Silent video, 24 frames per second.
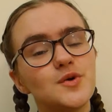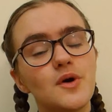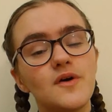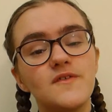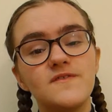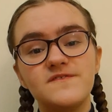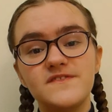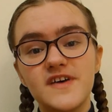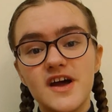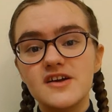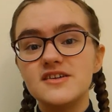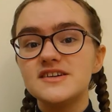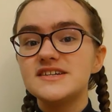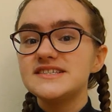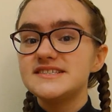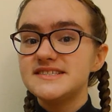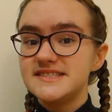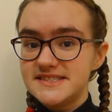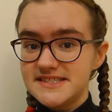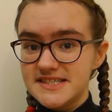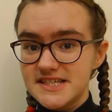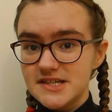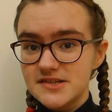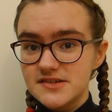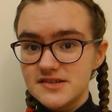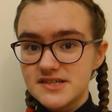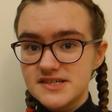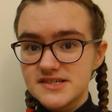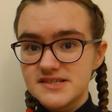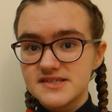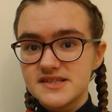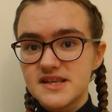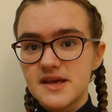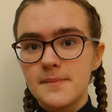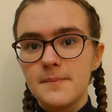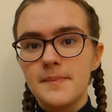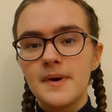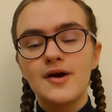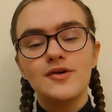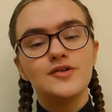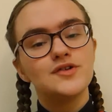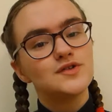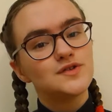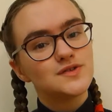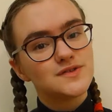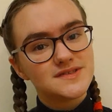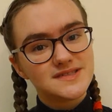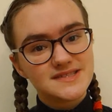you are very serious
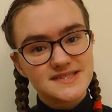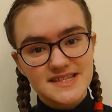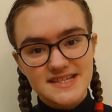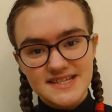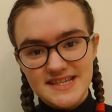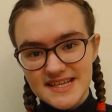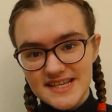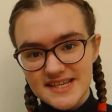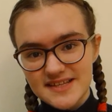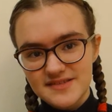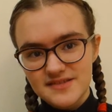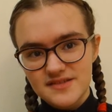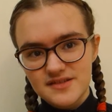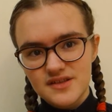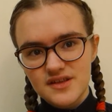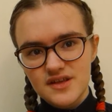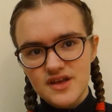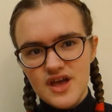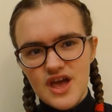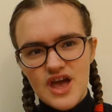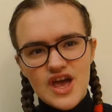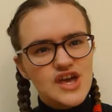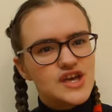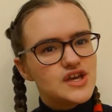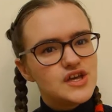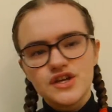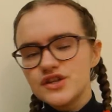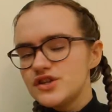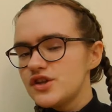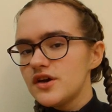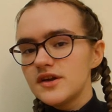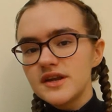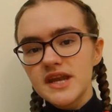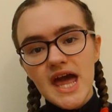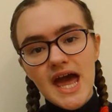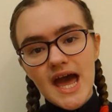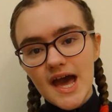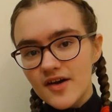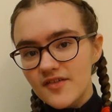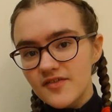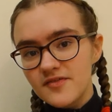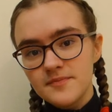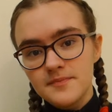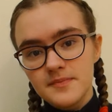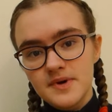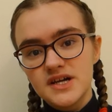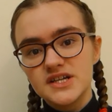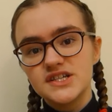about your studies, you don't
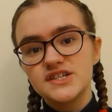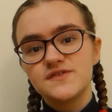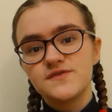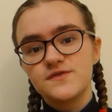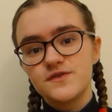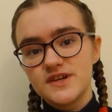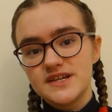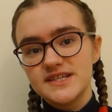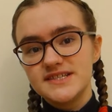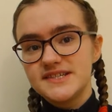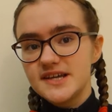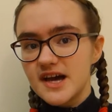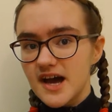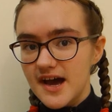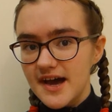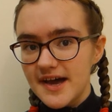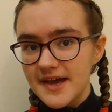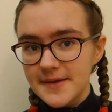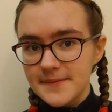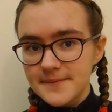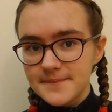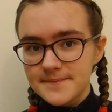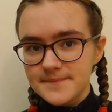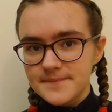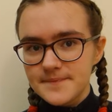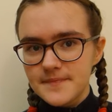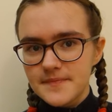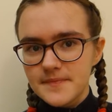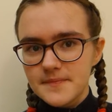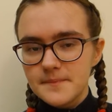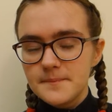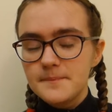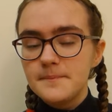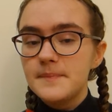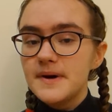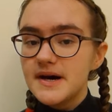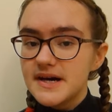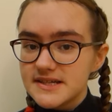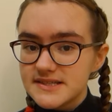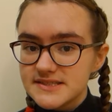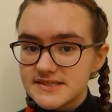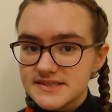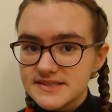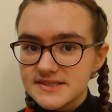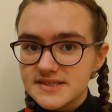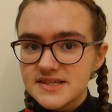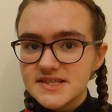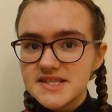have much free time.
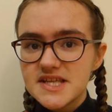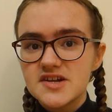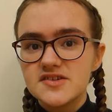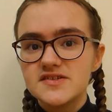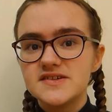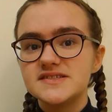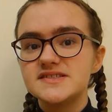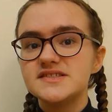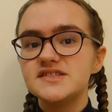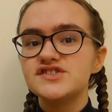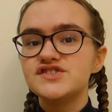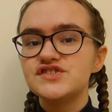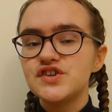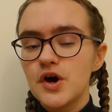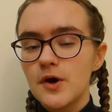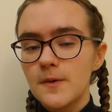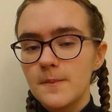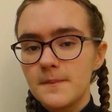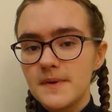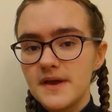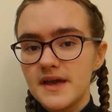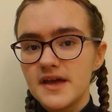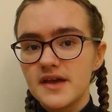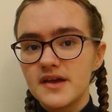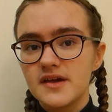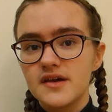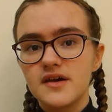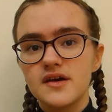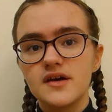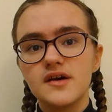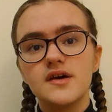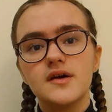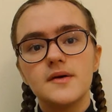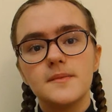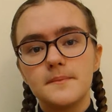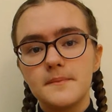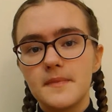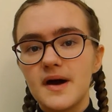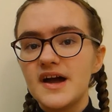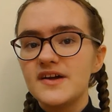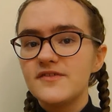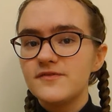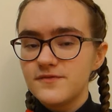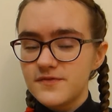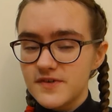But there is a topic, my